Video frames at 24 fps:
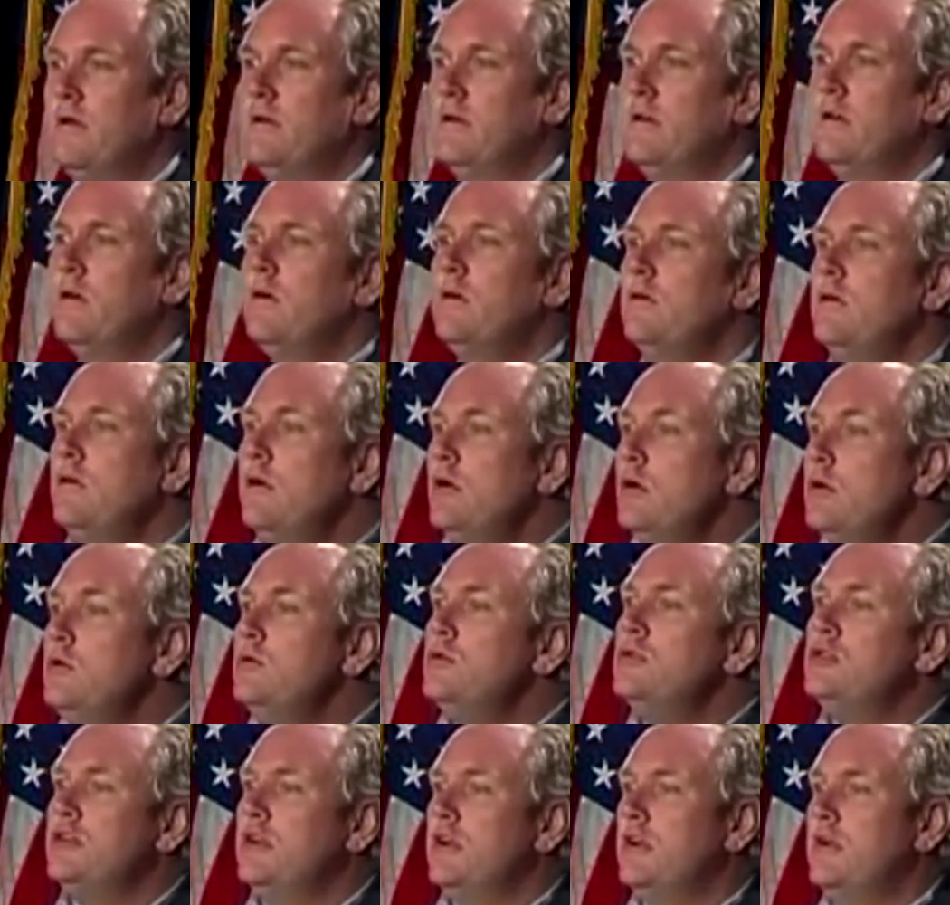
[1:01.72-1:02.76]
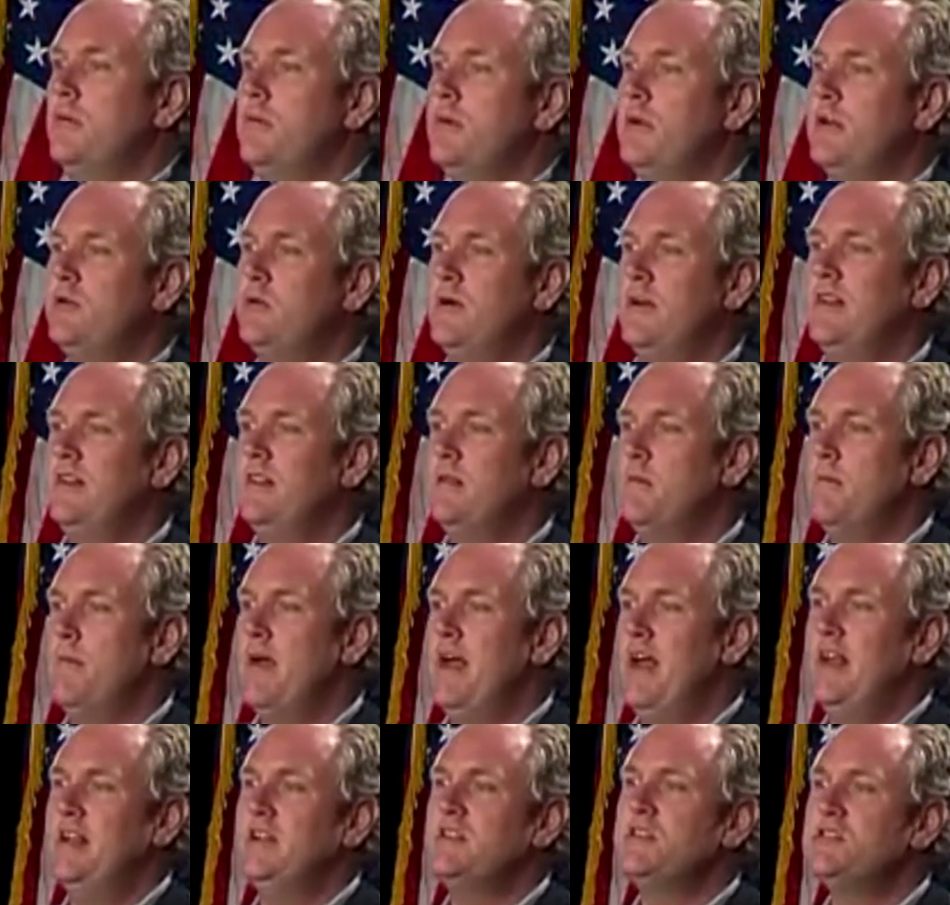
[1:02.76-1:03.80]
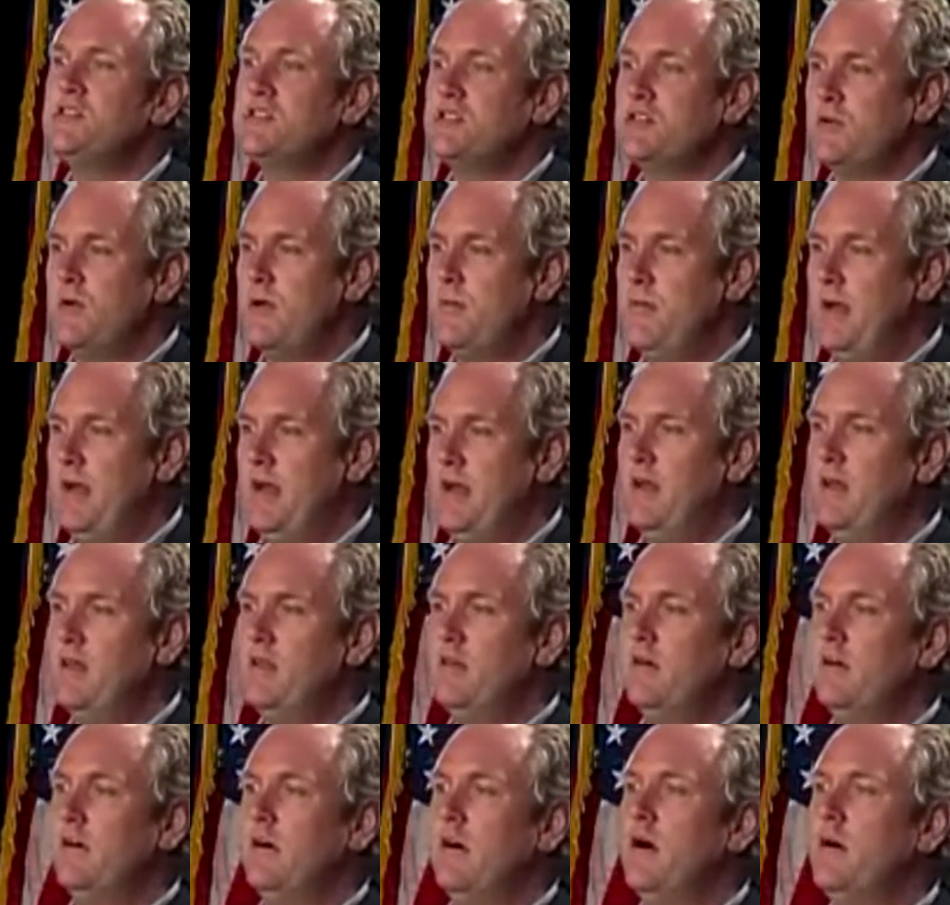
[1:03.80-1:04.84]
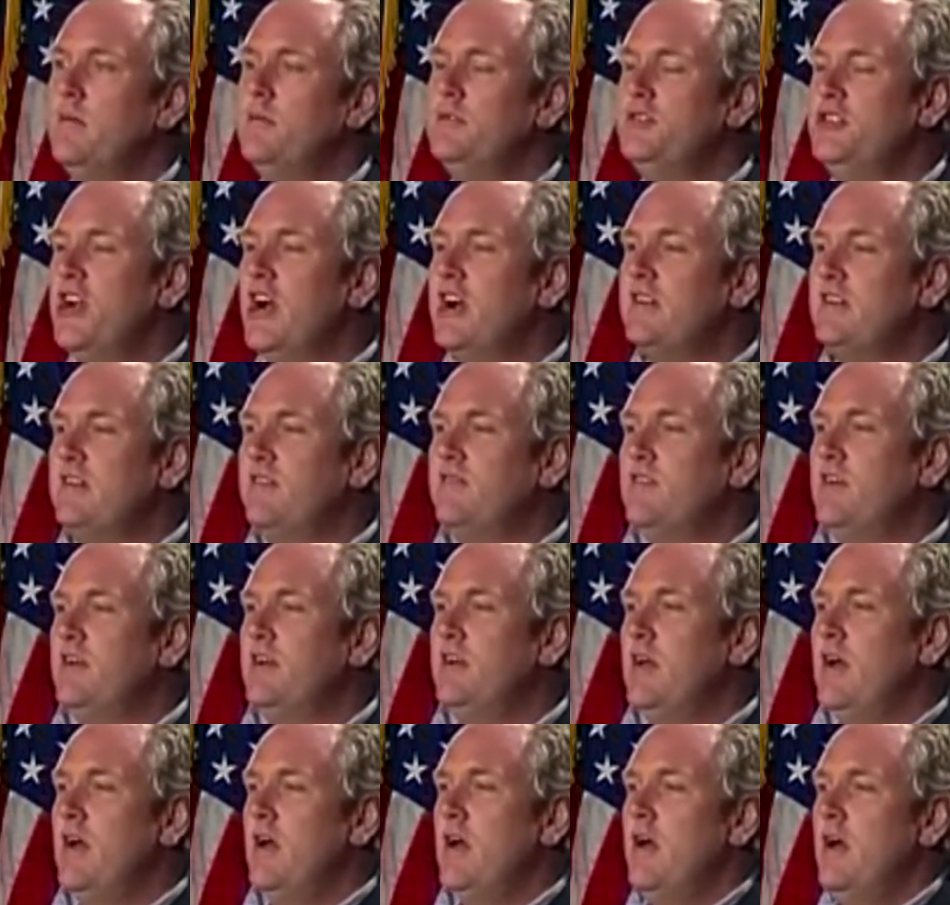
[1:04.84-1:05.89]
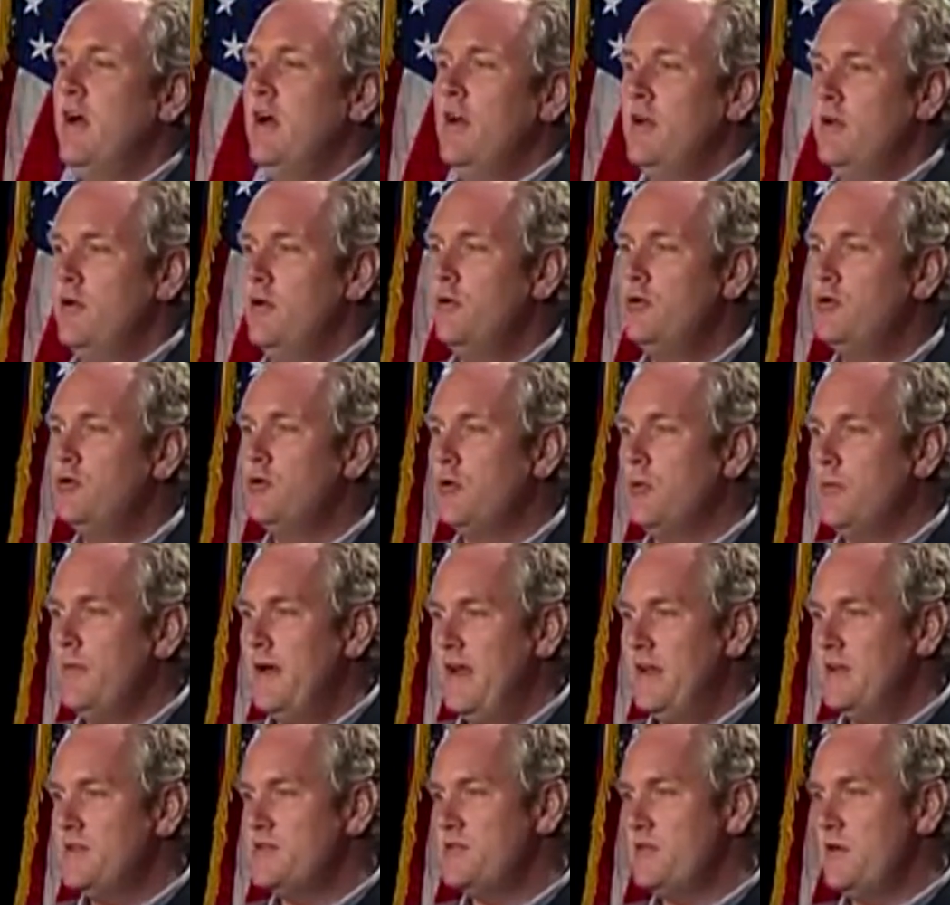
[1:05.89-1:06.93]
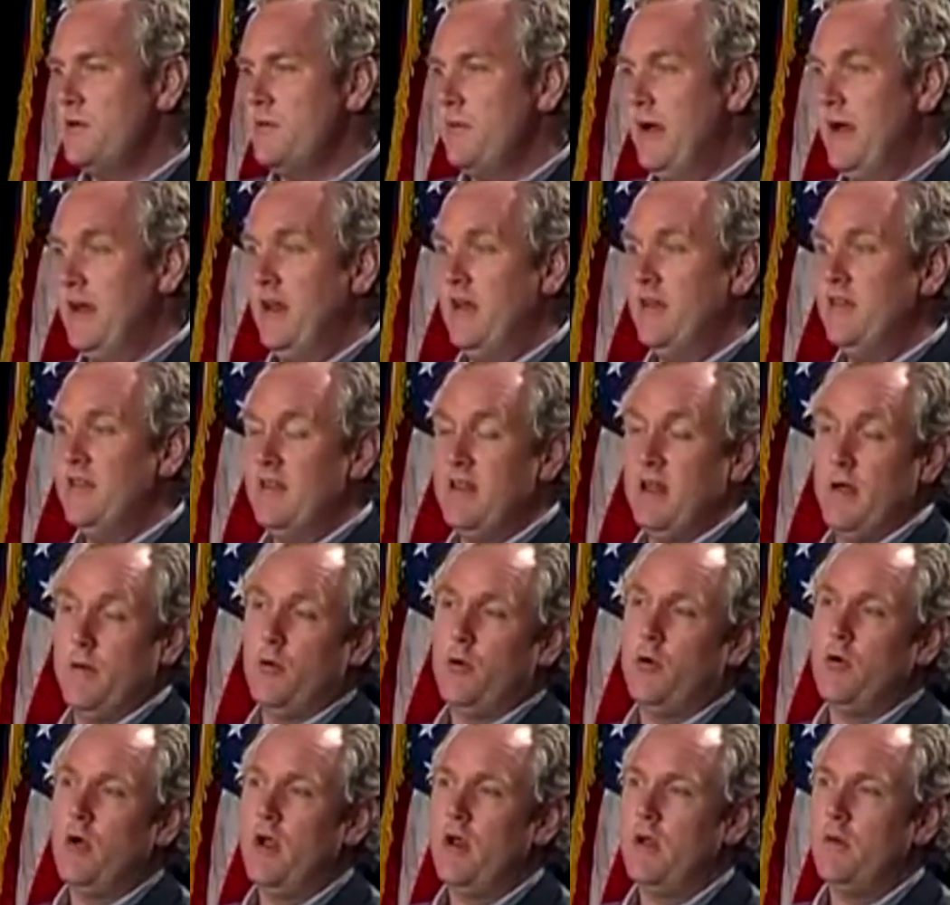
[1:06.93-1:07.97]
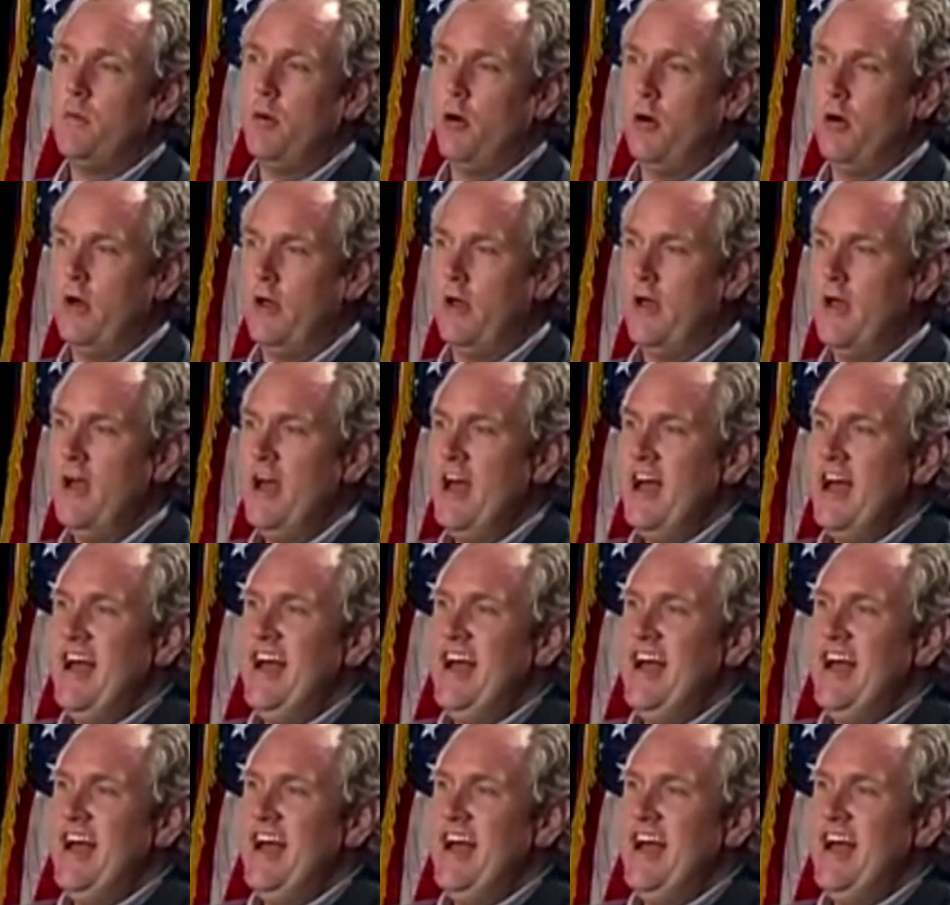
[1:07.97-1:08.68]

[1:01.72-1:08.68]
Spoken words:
collusion between the mainstream media, the objectively neutral mainstream media, and the Democratic Party